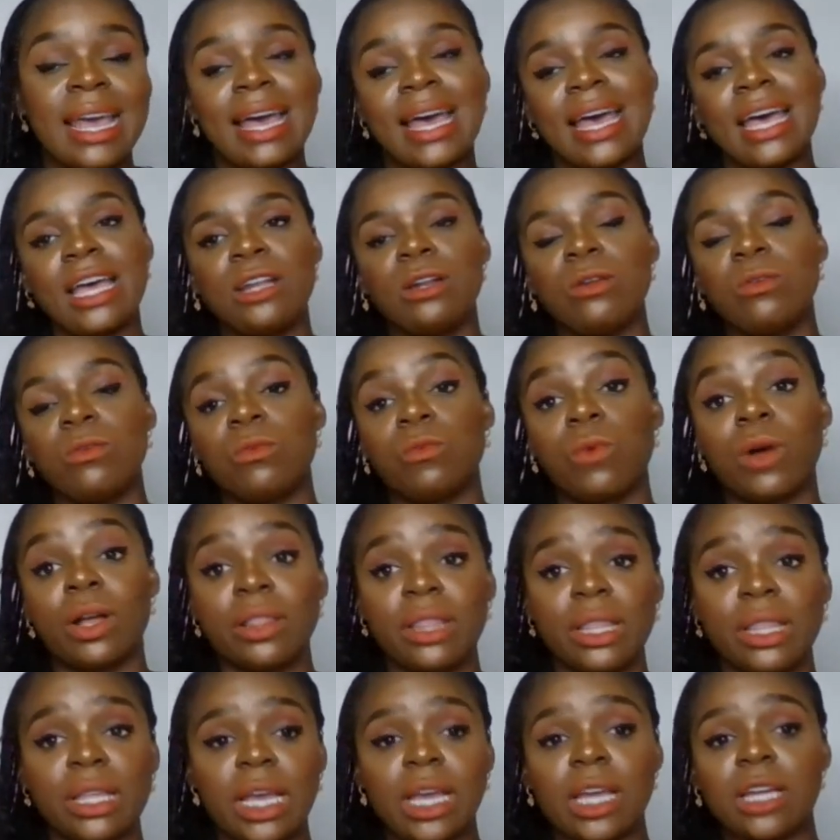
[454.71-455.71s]
And
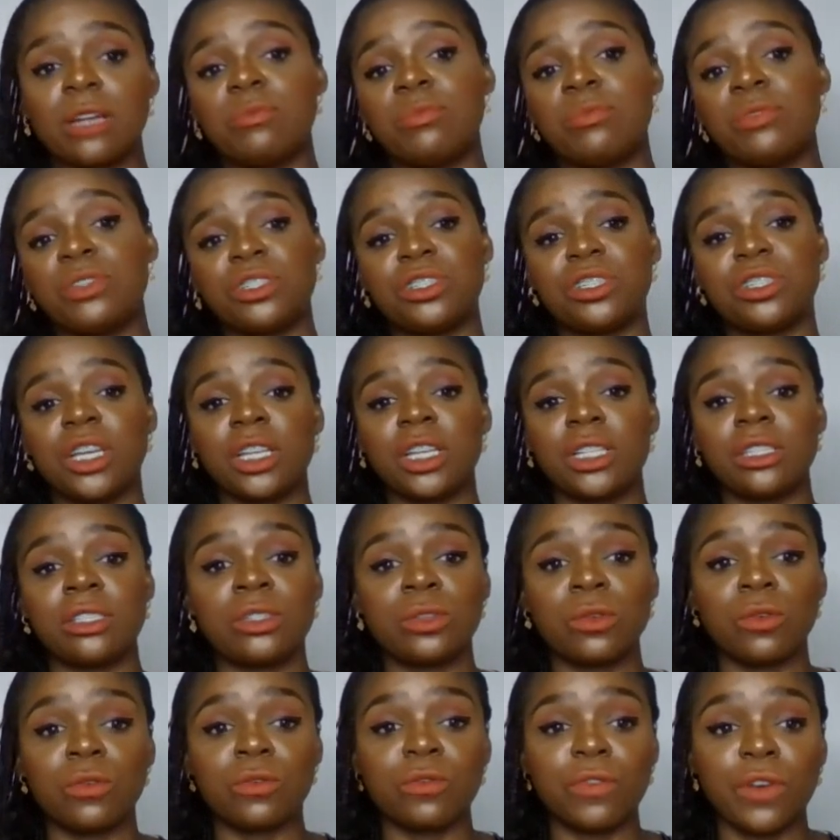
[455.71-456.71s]
one thing I appreciate
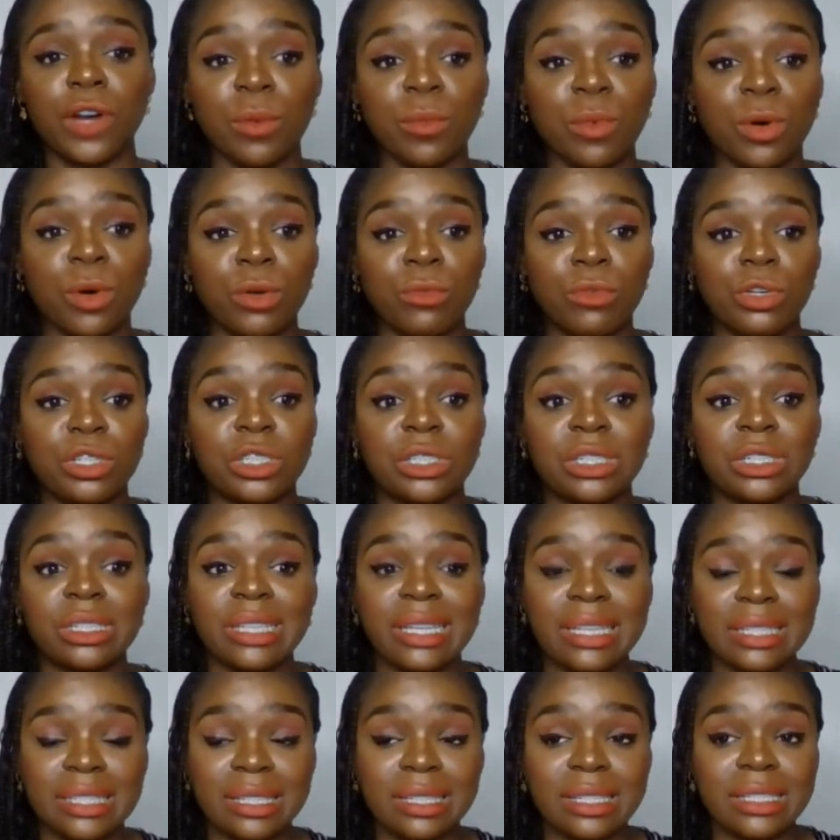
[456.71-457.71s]
so far about Rushell
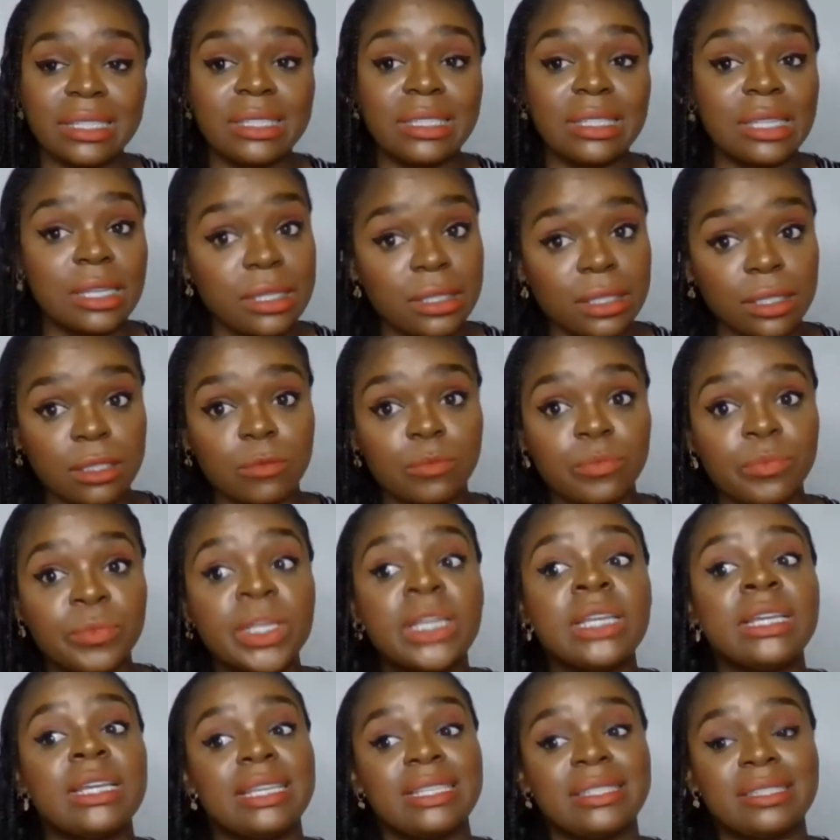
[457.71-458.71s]
Clayton this season
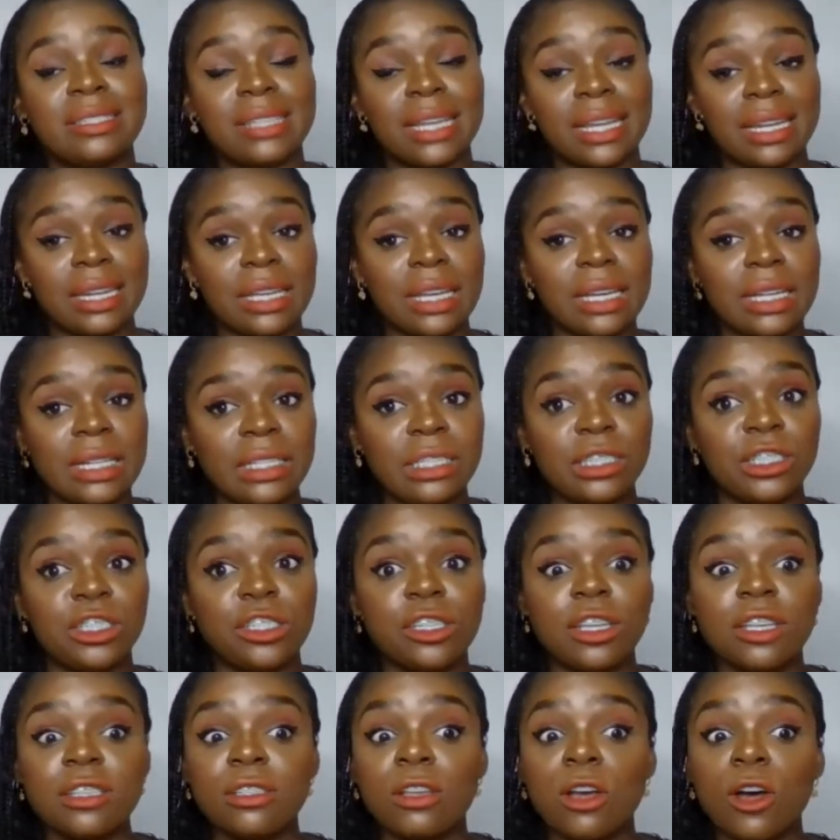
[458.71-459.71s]
is technically
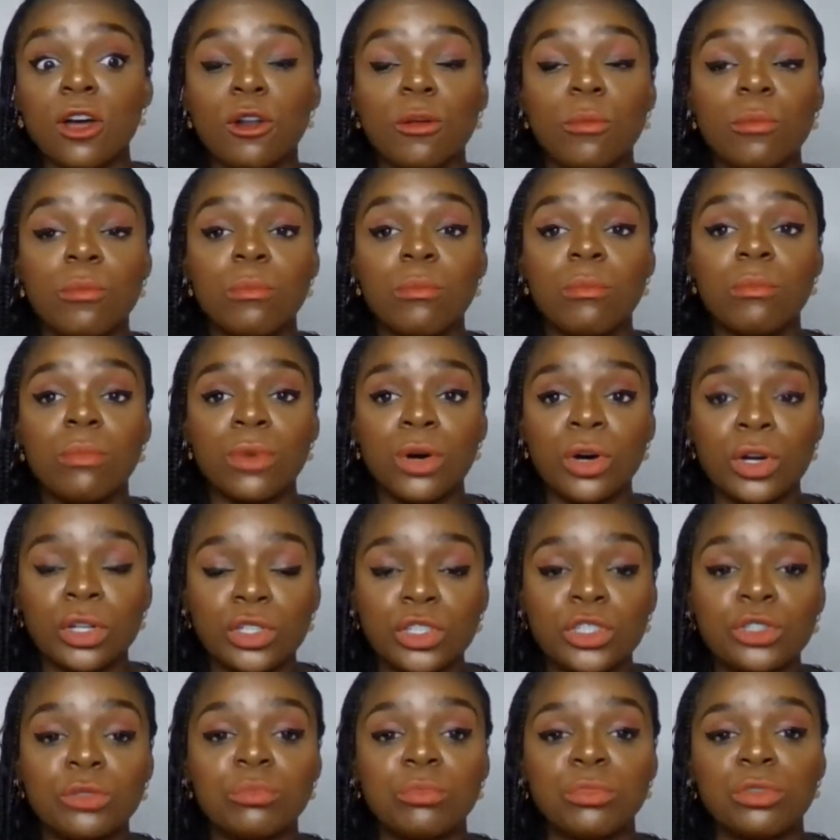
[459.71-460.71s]
she has gotten
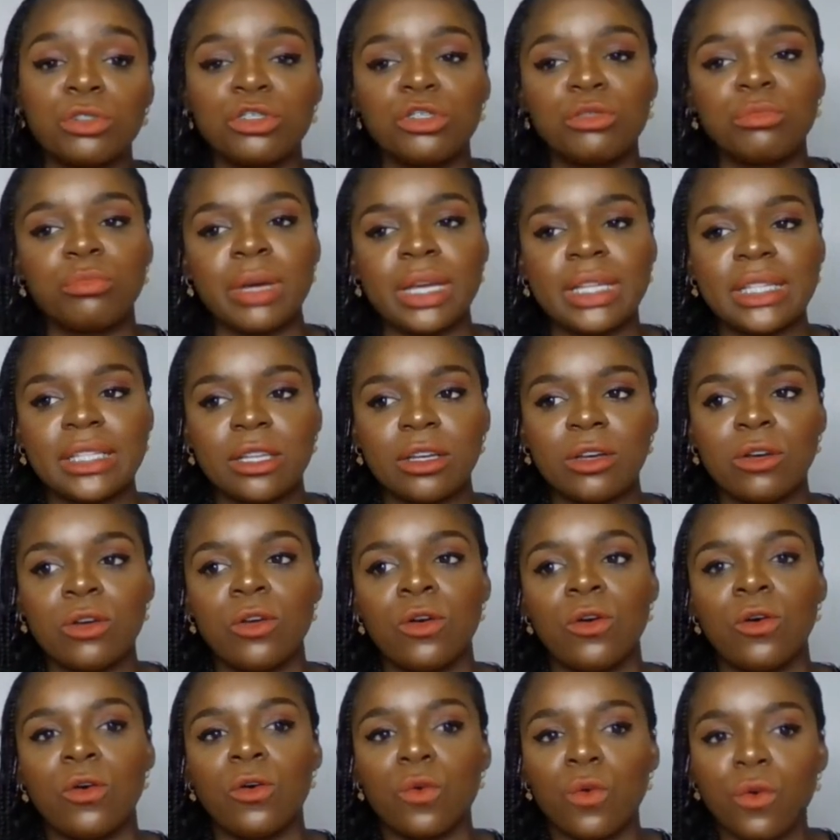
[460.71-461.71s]
much, much better
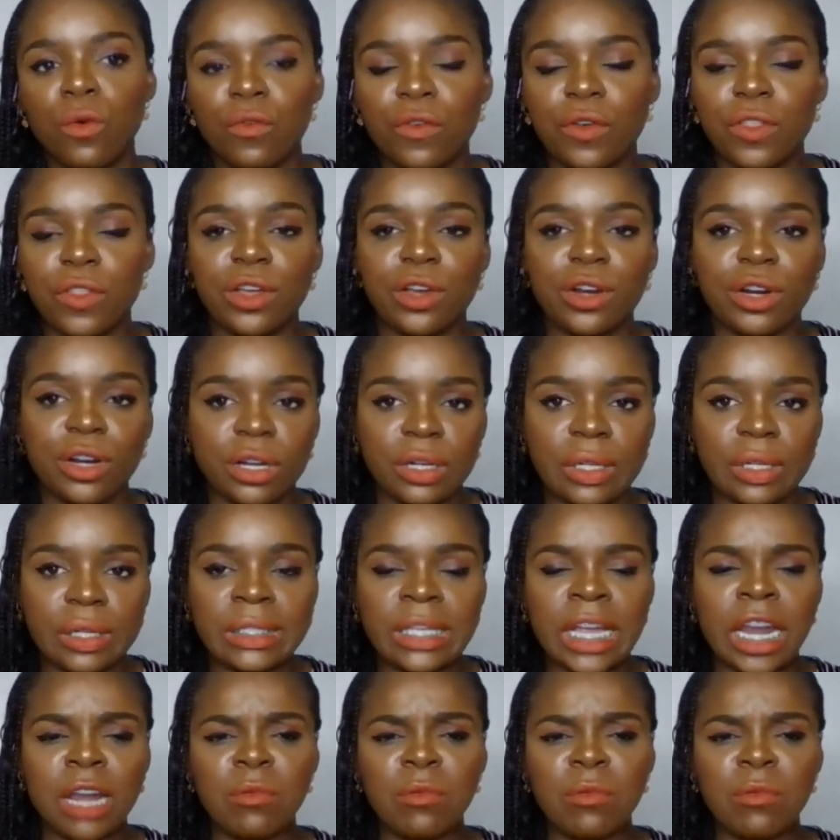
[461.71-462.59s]
over the hurdles.